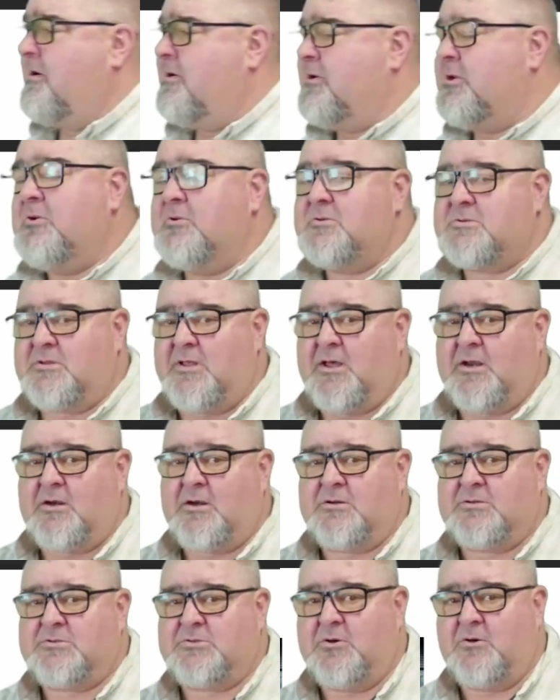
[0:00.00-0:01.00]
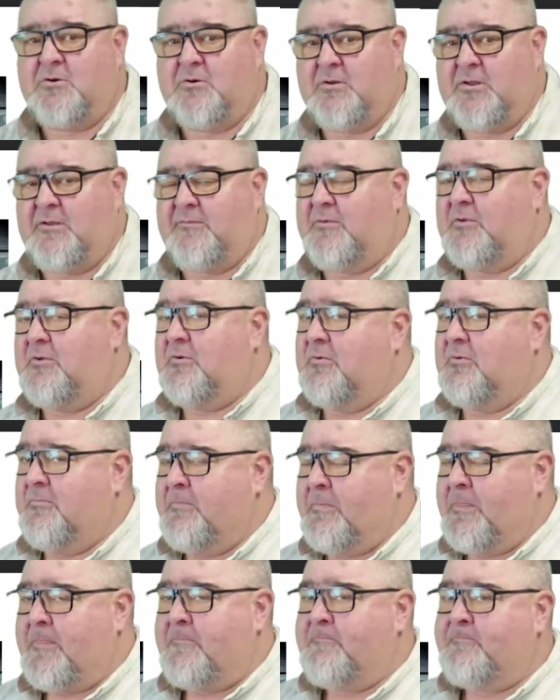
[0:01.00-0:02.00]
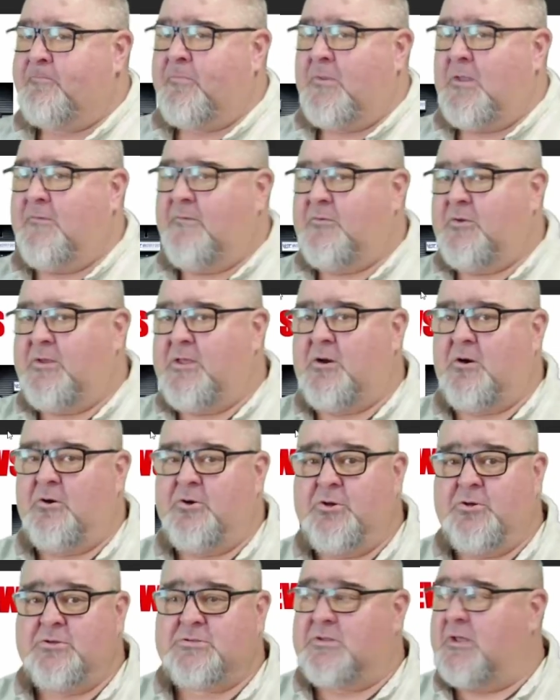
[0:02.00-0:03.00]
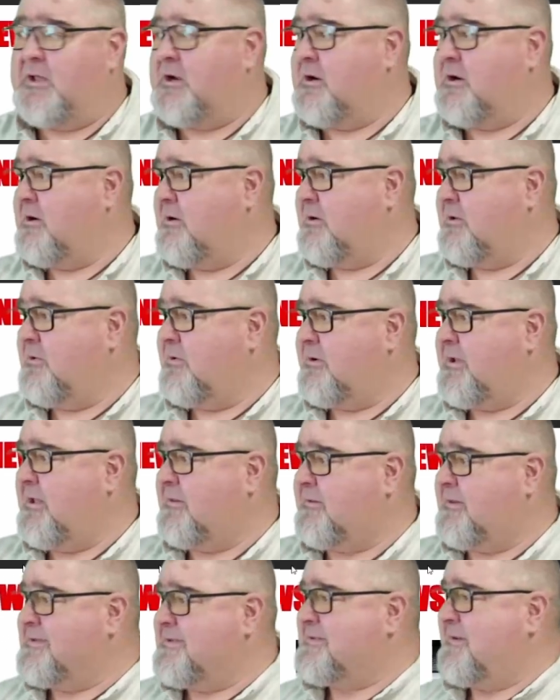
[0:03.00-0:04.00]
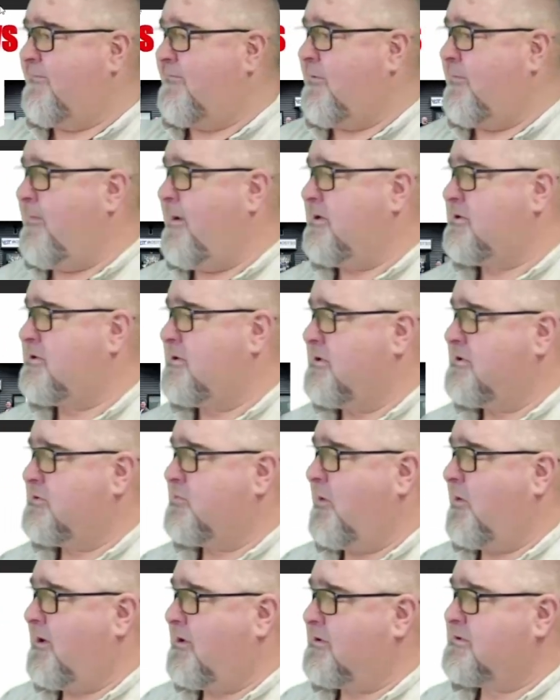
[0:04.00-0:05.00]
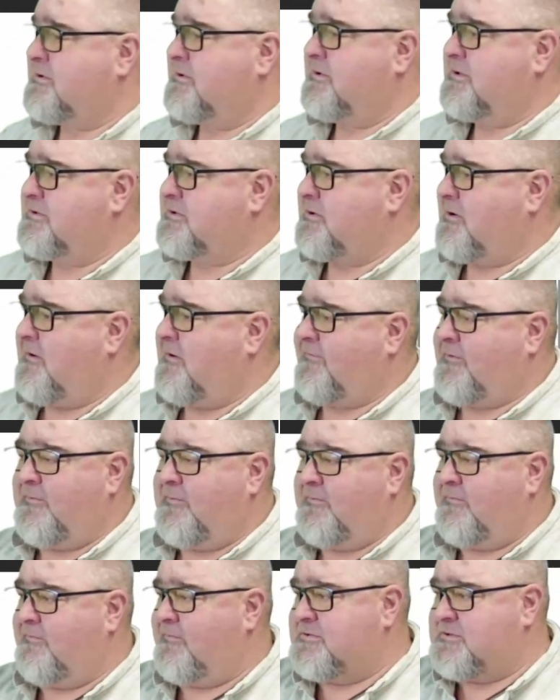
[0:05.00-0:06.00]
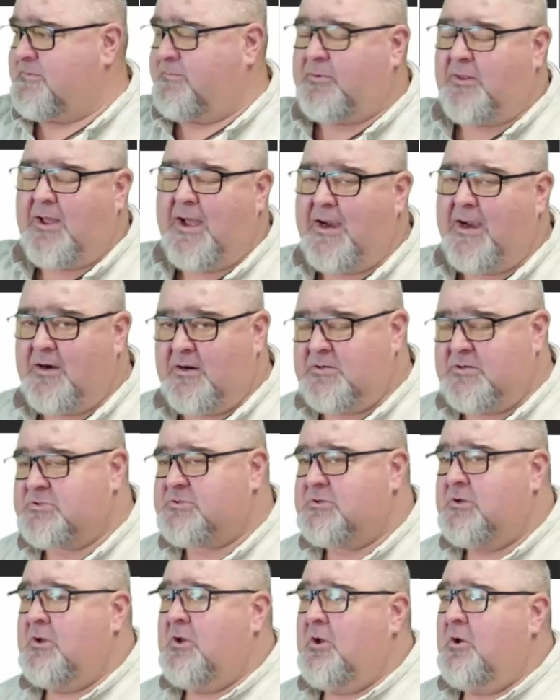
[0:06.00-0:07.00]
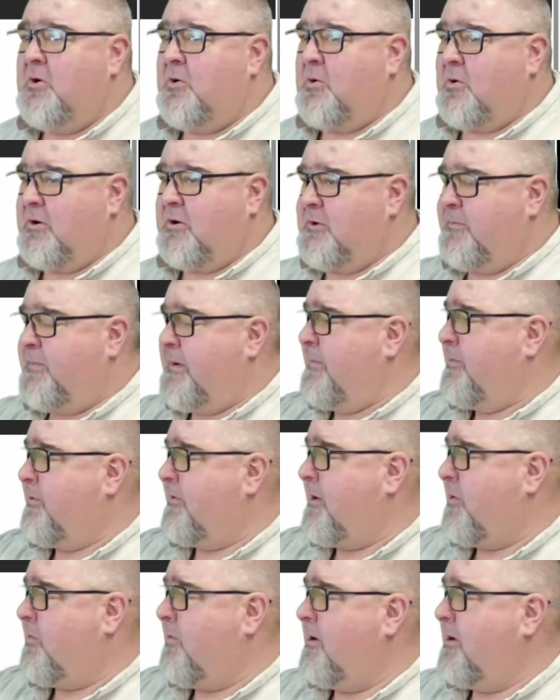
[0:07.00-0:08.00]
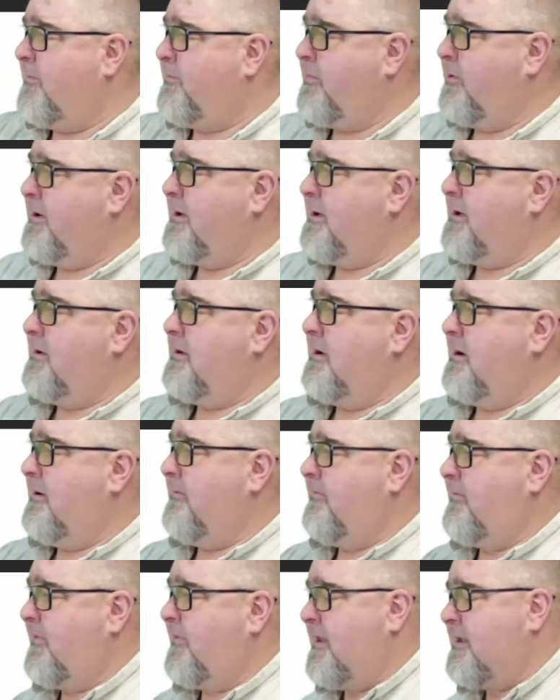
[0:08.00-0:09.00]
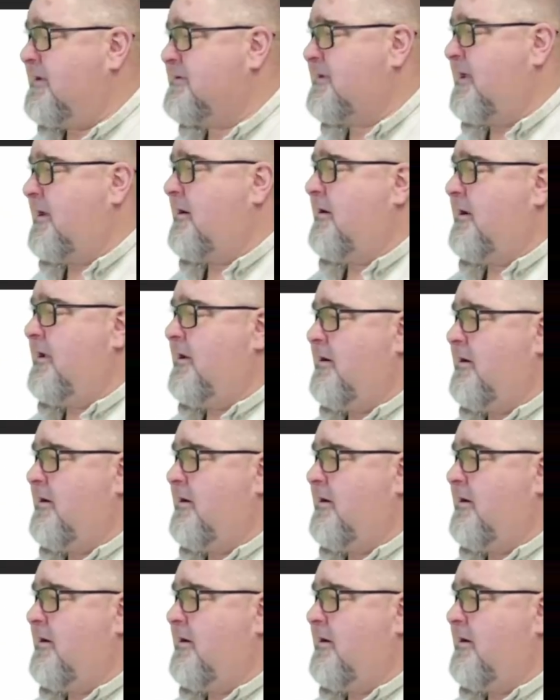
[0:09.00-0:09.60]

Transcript: newsletter. So if you get our newsletter, you'll get this information as well. So these are all from suppliers or other people that want to put things that are in